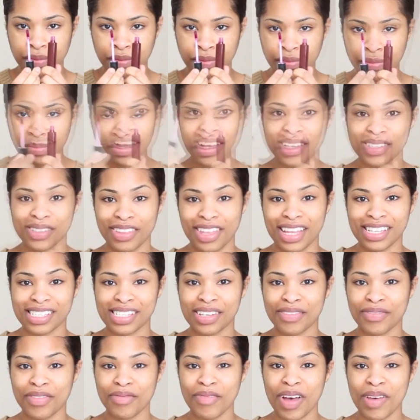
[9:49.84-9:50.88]
Okay, so that's
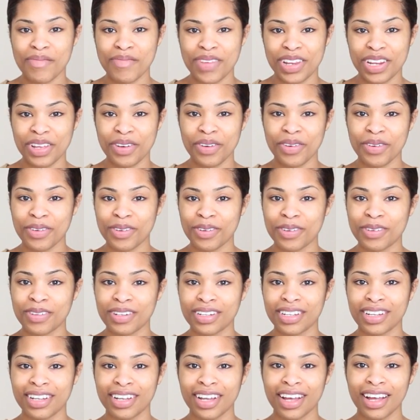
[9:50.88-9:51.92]
it for my mini
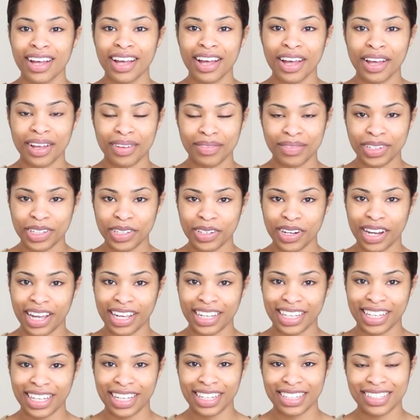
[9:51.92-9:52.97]
haul. Hopefully you
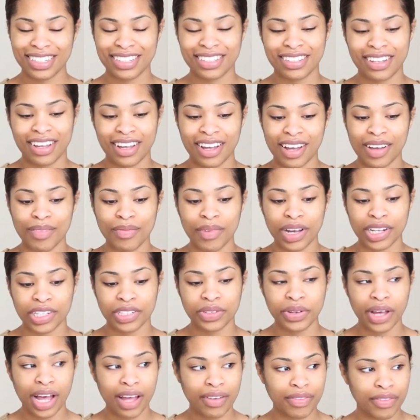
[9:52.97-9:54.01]
like it. I
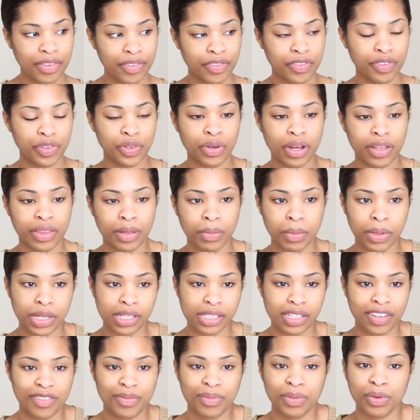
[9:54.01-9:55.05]
do have a few other
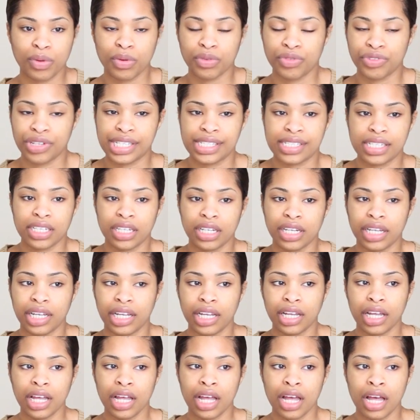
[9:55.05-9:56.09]
bits I've bought
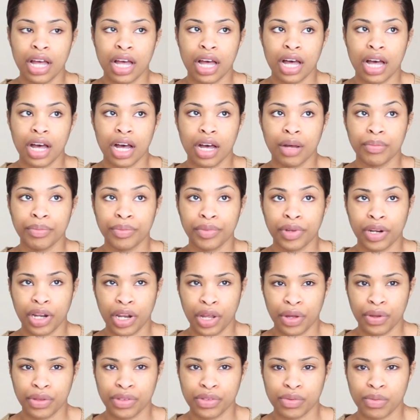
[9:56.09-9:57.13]
recently,
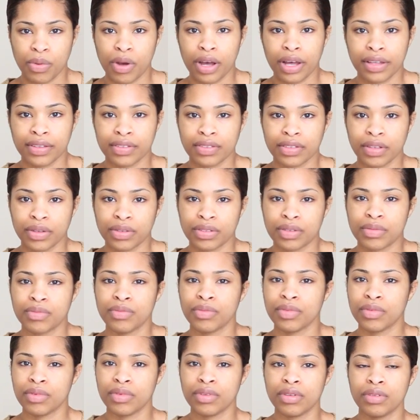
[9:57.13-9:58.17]
clothes wise. So
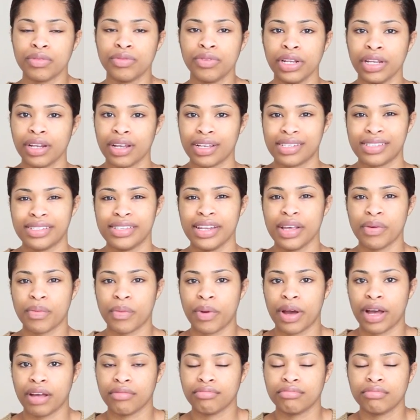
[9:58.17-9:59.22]
some really nice
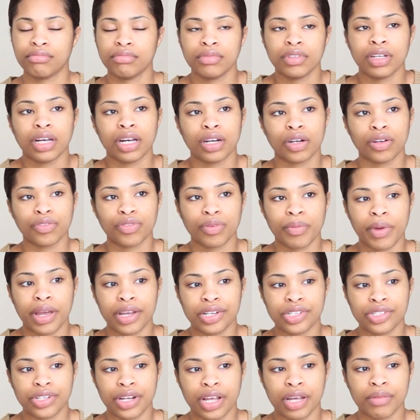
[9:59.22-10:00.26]
knitwear I got from
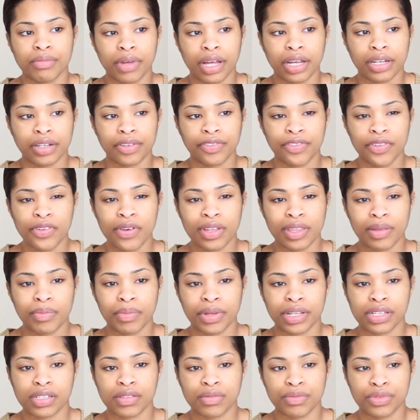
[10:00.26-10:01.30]
H&M and a few other
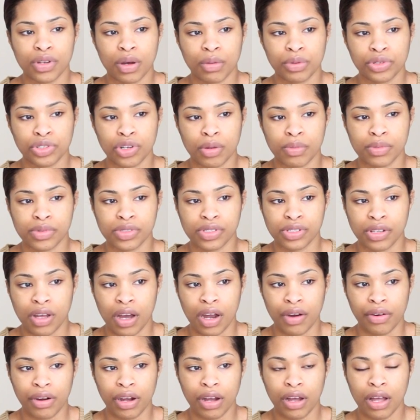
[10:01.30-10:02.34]
bits from Topshop and
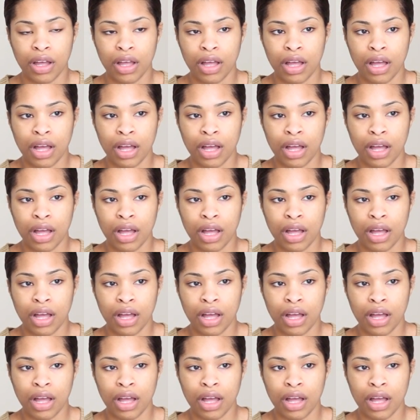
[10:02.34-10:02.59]
Zara.